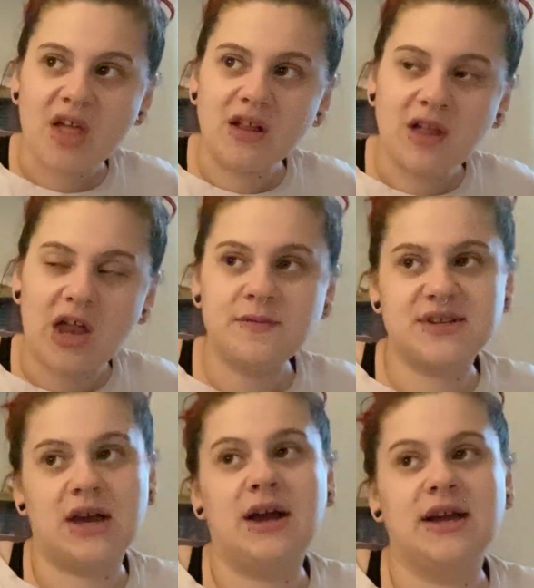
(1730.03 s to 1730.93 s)
a lot of
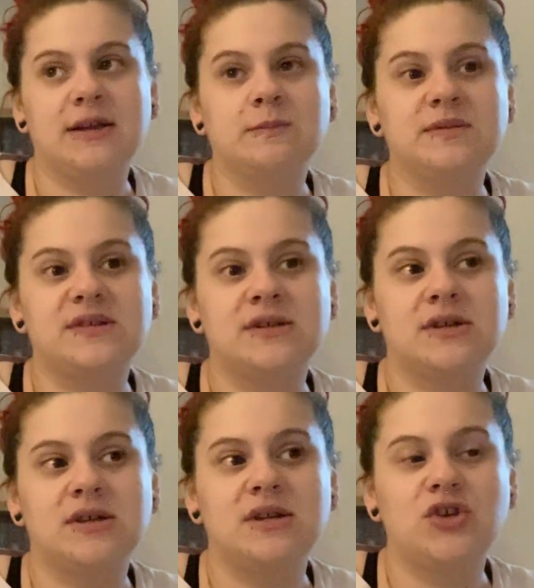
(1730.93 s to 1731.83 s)
times
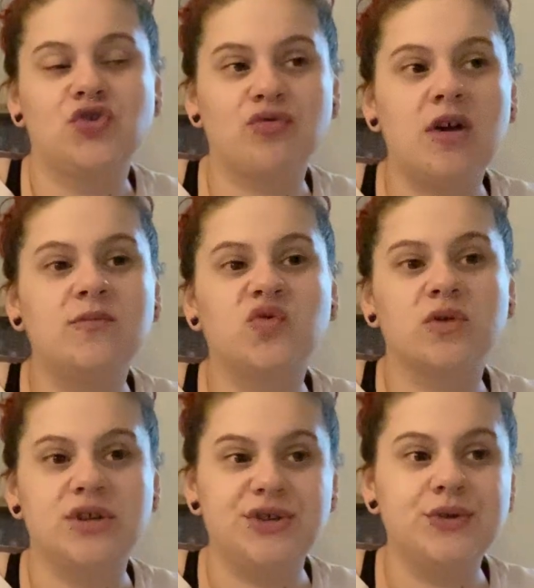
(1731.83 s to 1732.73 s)
drums were
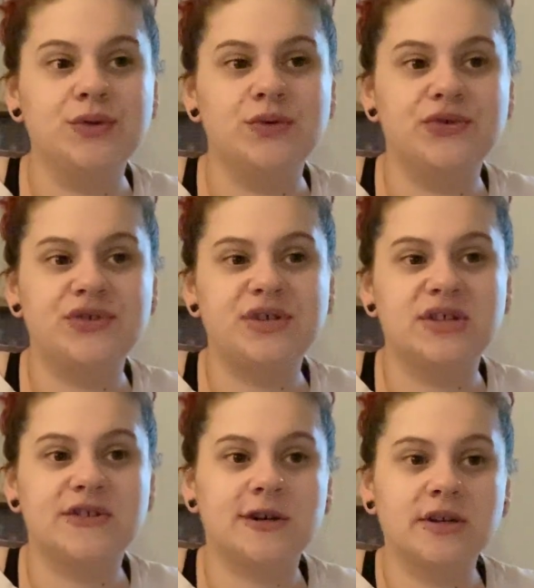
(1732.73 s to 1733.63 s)
used
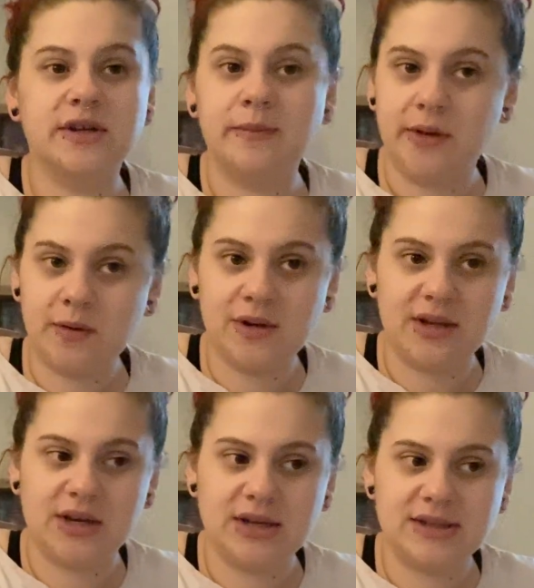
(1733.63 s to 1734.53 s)
in certain
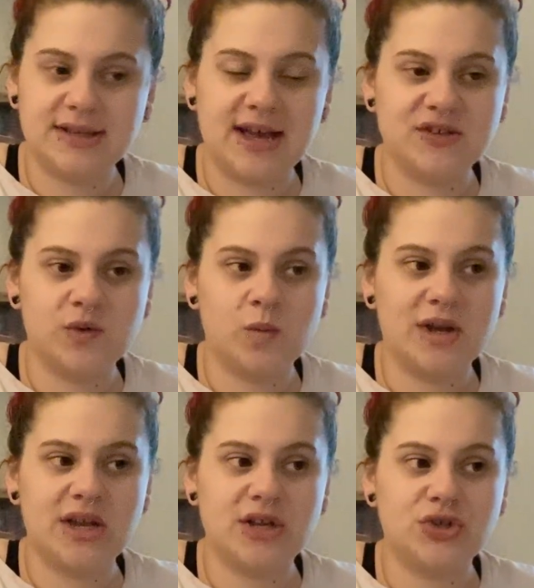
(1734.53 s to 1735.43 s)
communities as a
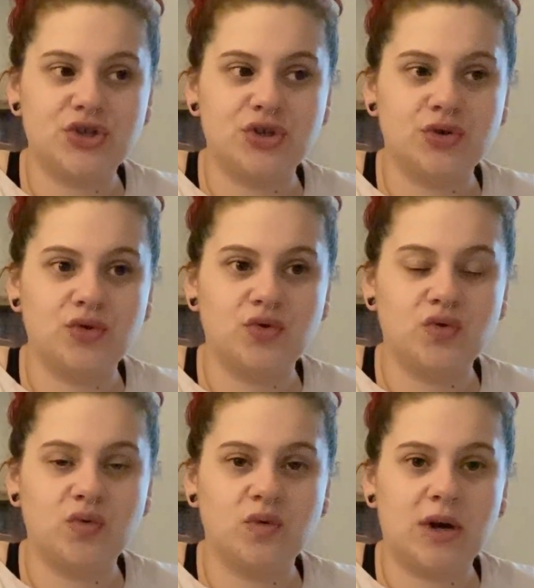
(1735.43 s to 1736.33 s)
way
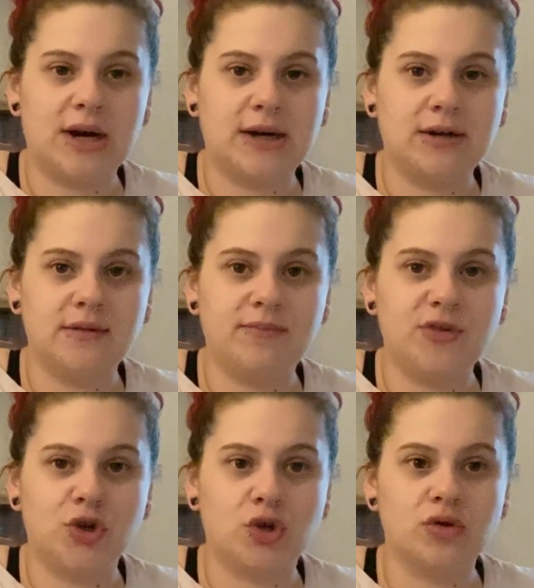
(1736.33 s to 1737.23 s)
to,
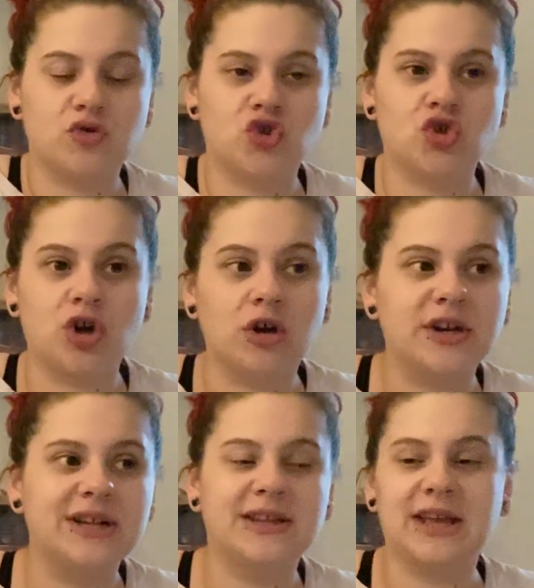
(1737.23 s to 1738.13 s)
you're
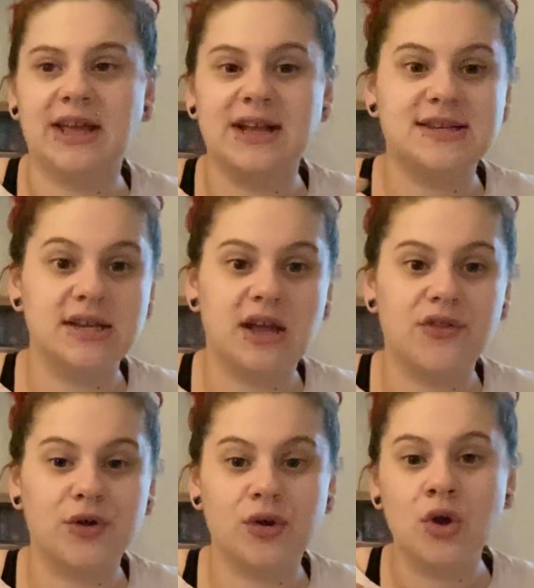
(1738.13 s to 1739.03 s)
starting like a
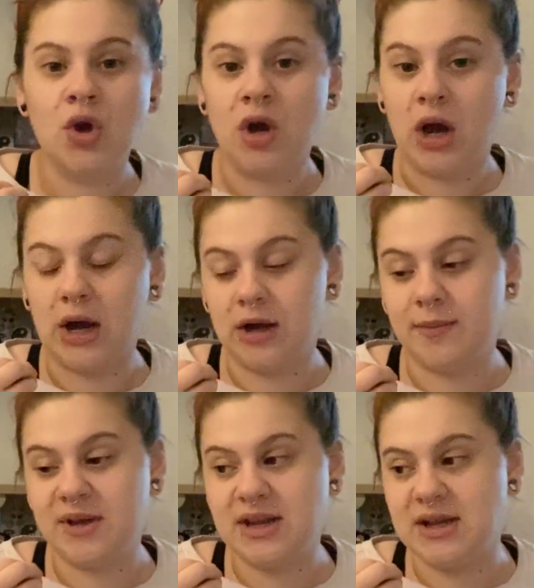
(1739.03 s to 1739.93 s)
get-together,
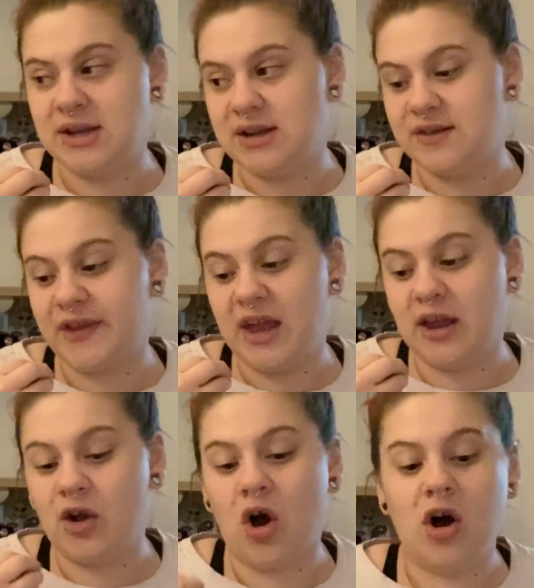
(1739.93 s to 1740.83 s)
it is a
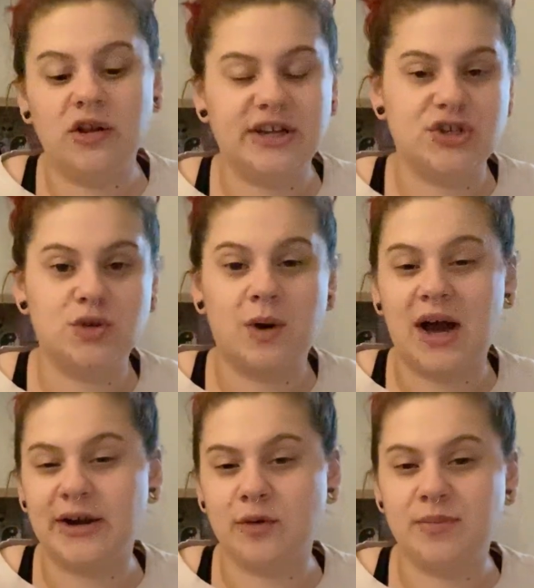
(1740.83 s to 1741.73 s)
calling to a
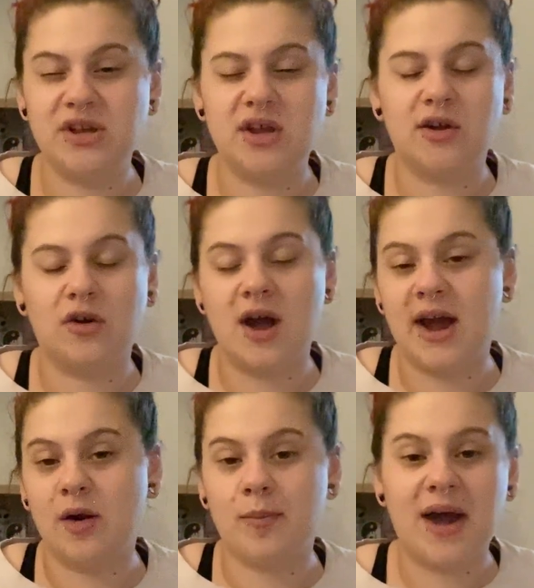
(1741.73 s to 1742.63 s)
higher being or a
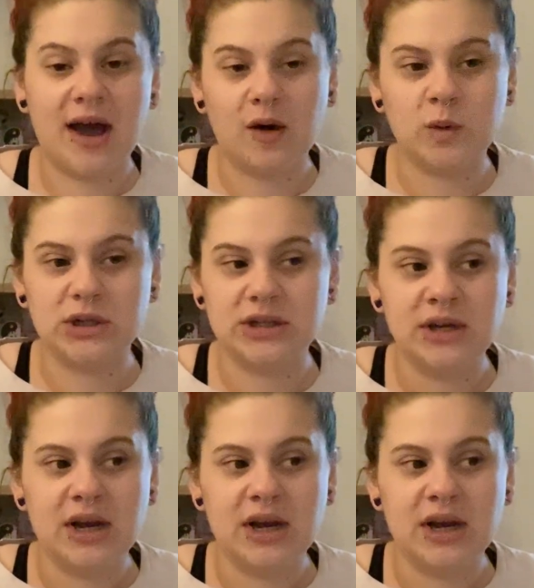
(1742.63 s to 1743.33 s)
higher power.